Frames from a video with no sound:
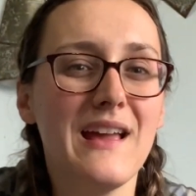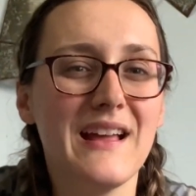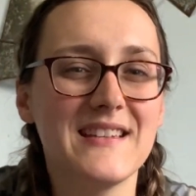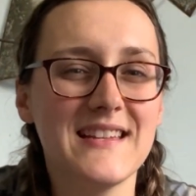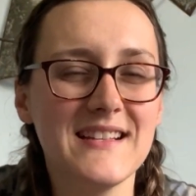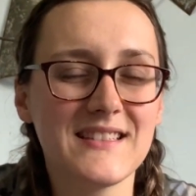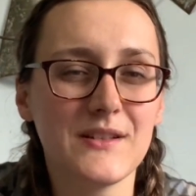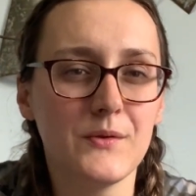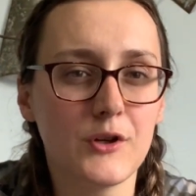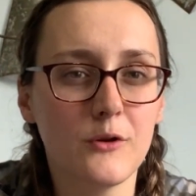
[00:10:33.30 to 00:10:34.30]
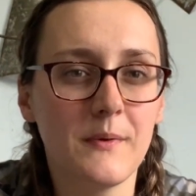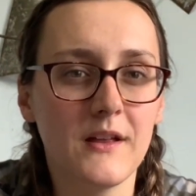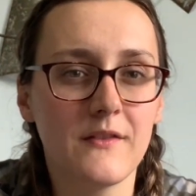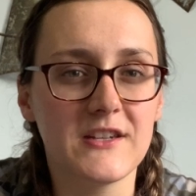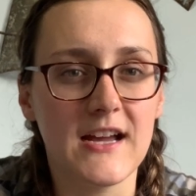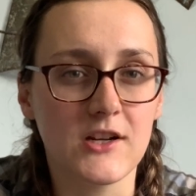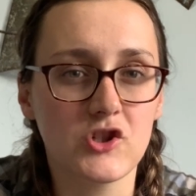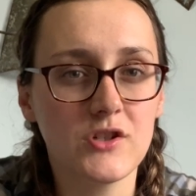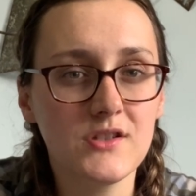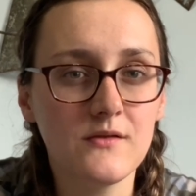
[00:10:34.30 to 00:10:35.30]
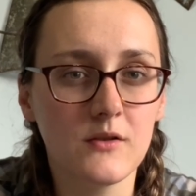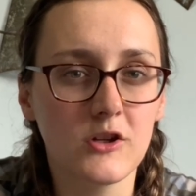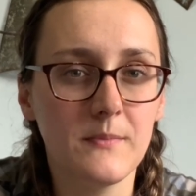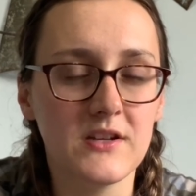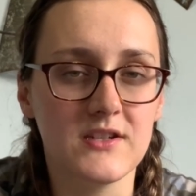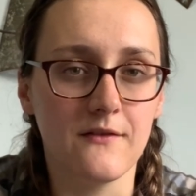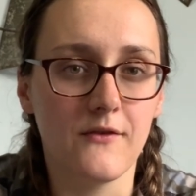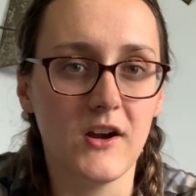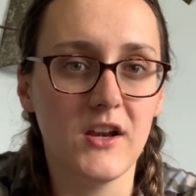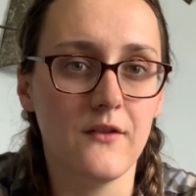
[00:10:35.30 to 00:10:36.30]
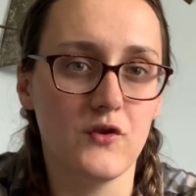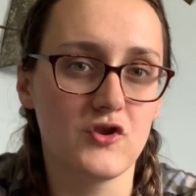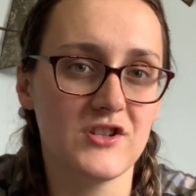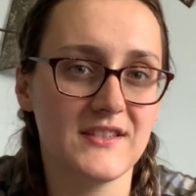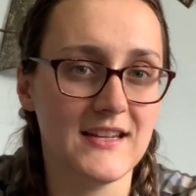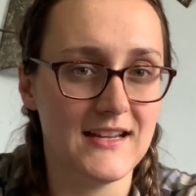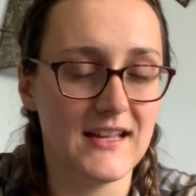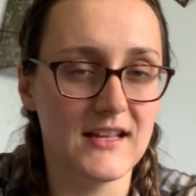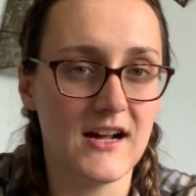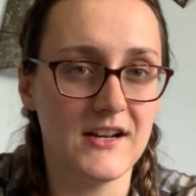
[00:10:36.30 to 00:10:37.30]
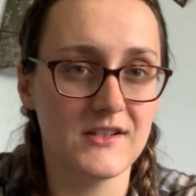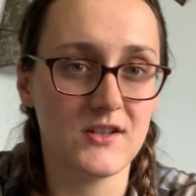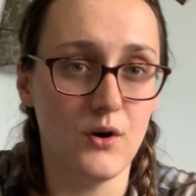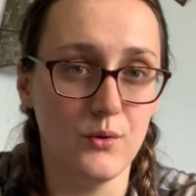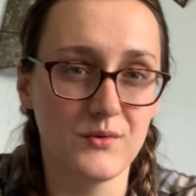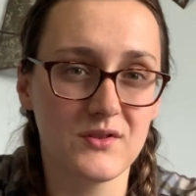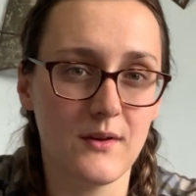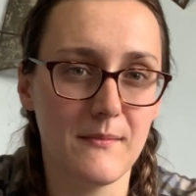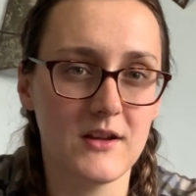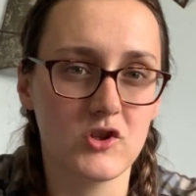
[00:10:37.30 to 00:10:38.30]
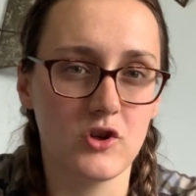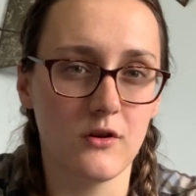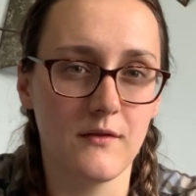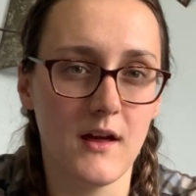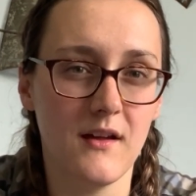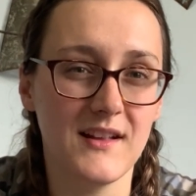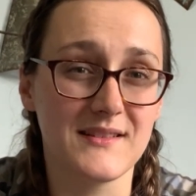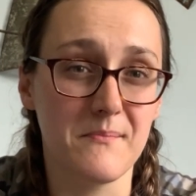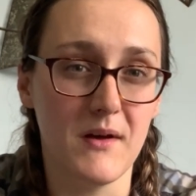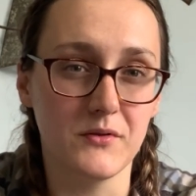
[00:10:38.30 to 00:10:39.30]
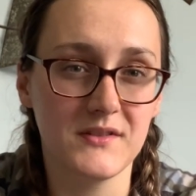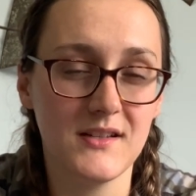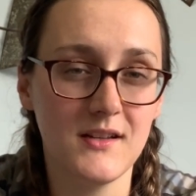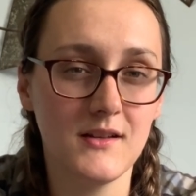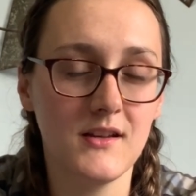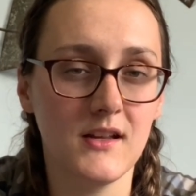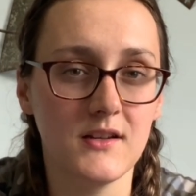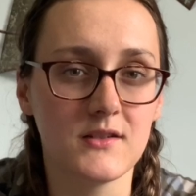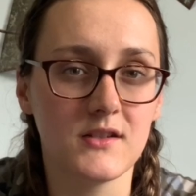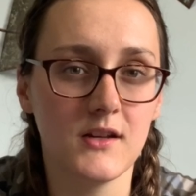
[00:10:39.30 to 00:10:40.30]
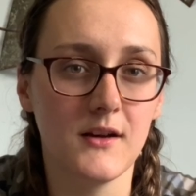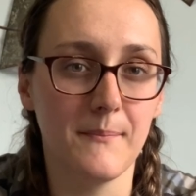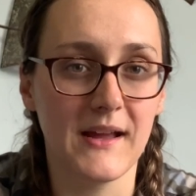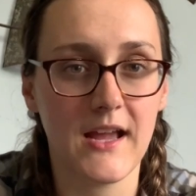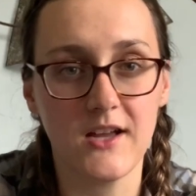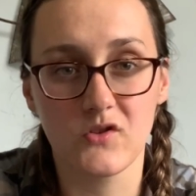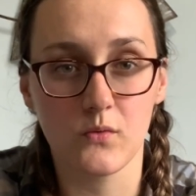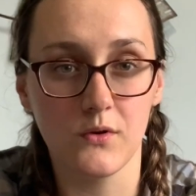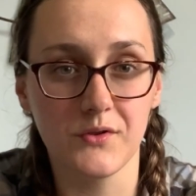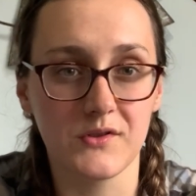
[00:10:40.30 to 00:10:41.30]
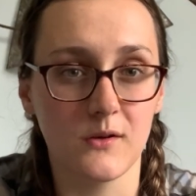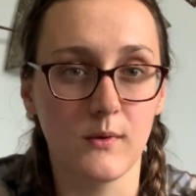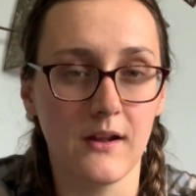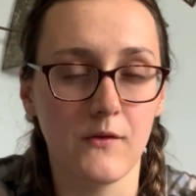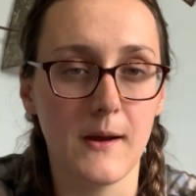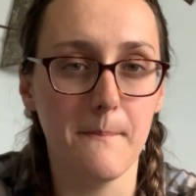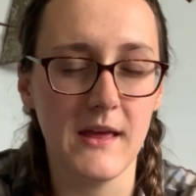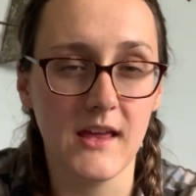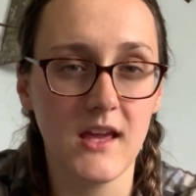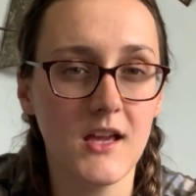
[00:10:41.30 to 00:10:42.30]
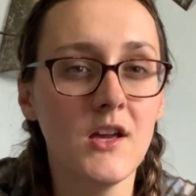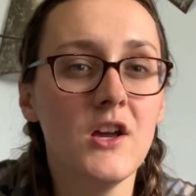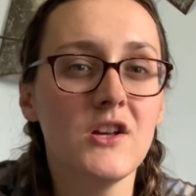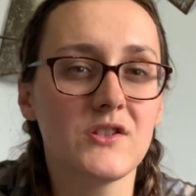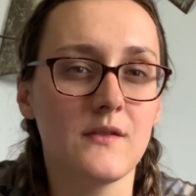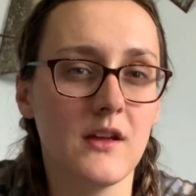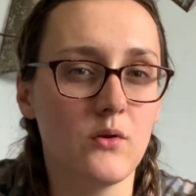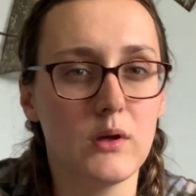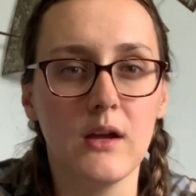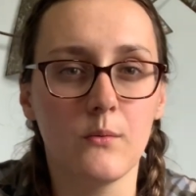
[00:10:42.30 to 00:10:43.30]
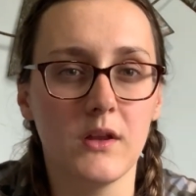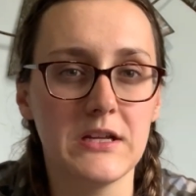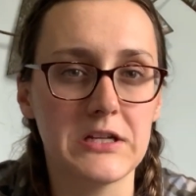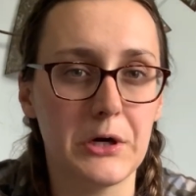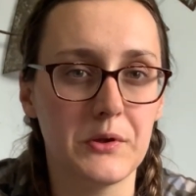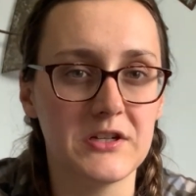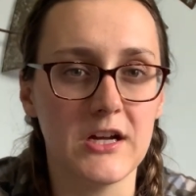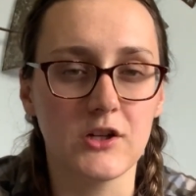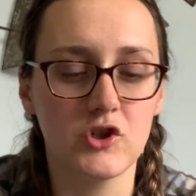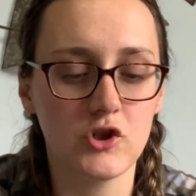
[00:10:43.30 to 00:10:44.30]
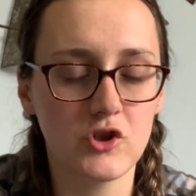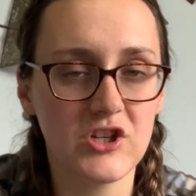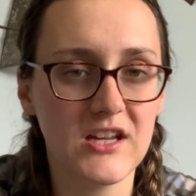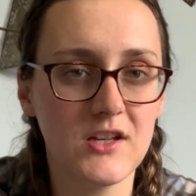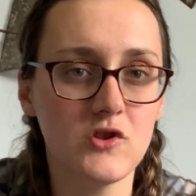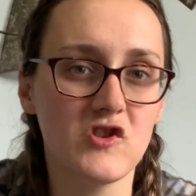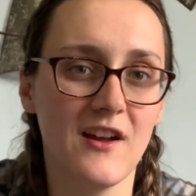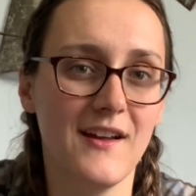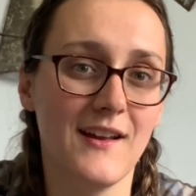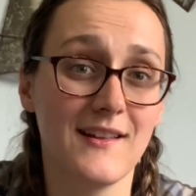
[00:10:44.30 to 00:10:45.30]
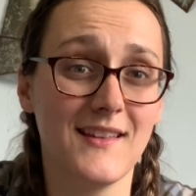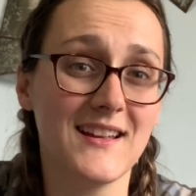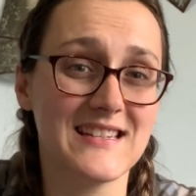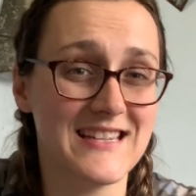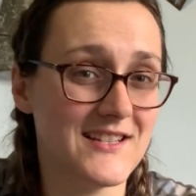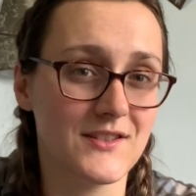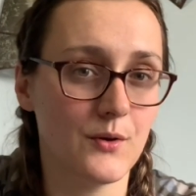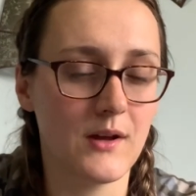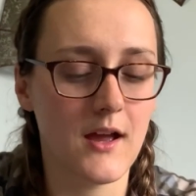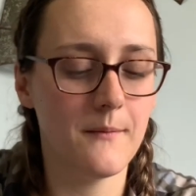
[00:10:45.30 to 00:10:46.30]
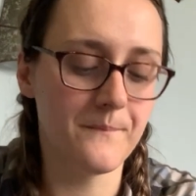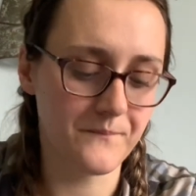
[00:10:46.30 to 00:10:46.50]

It tastes a little bit, the texture's a little bit different if you're just eating it on its own, so I make sure that it's melted into my casseroles or whatever I'm making so that you can't really tell the texture change, and I think it tastes okay.